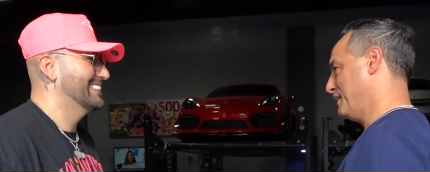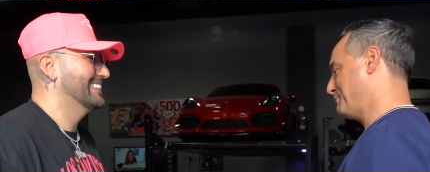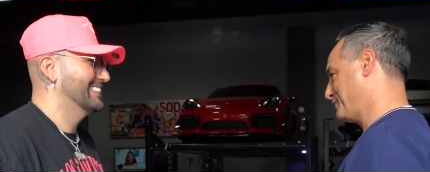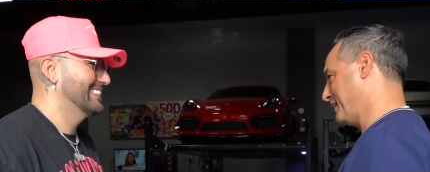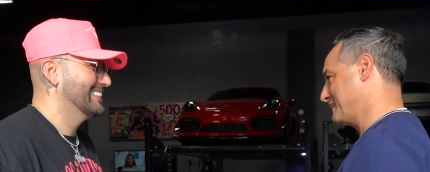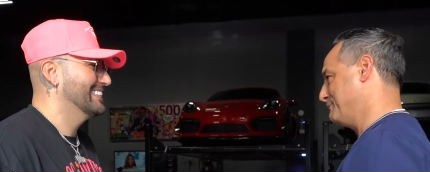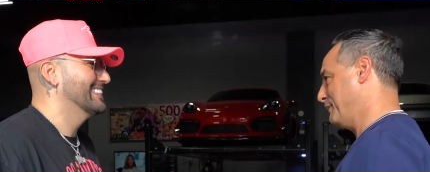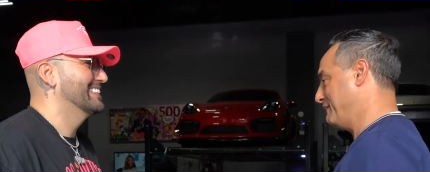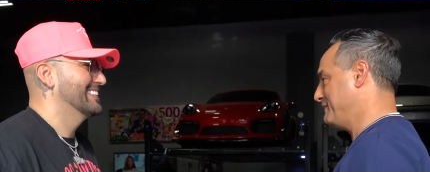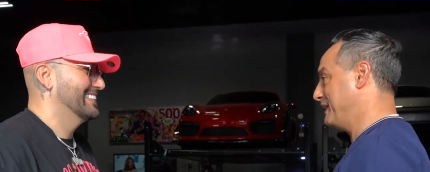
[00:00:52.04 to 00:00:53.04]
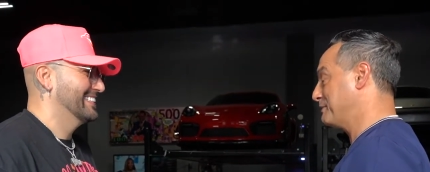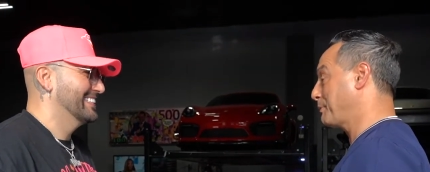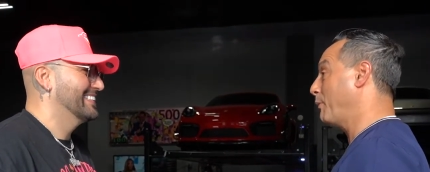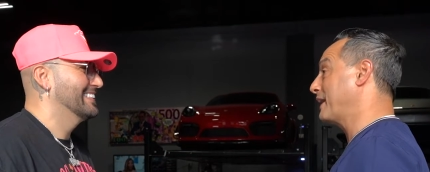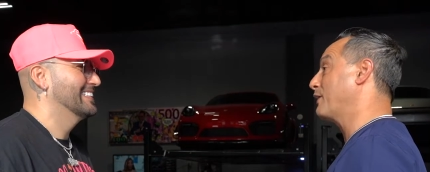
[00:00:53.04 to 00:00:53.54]
Speaker 1: They're predictable and everything else, but
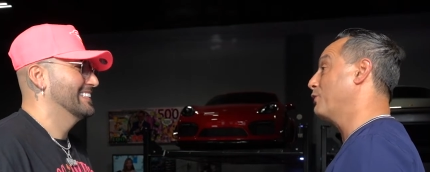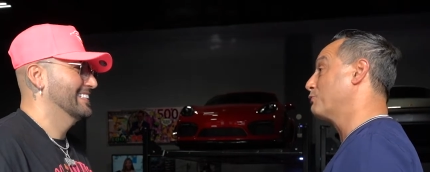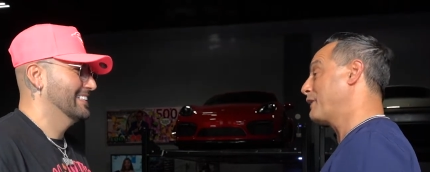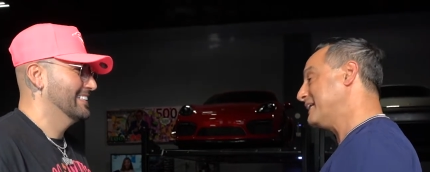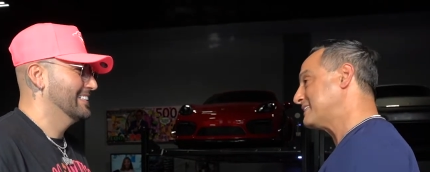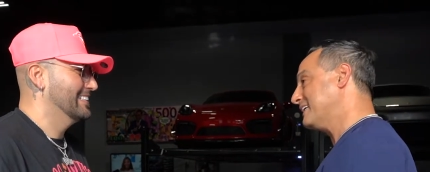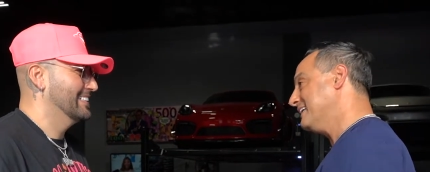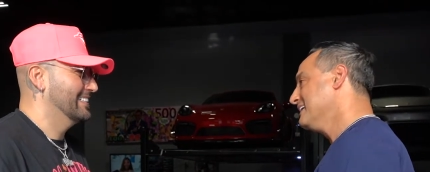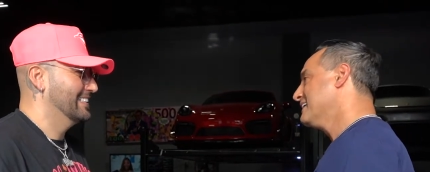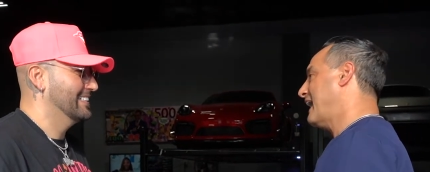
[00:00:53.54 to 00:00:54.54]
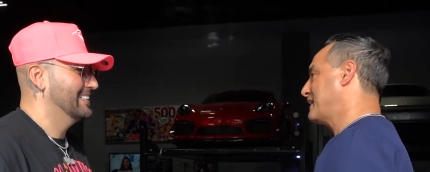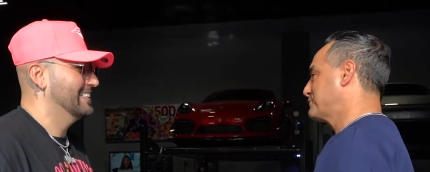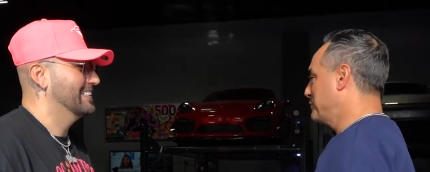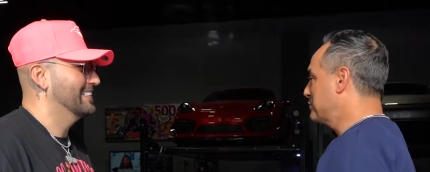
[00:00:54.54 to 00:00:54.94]
when I go to racing, I actually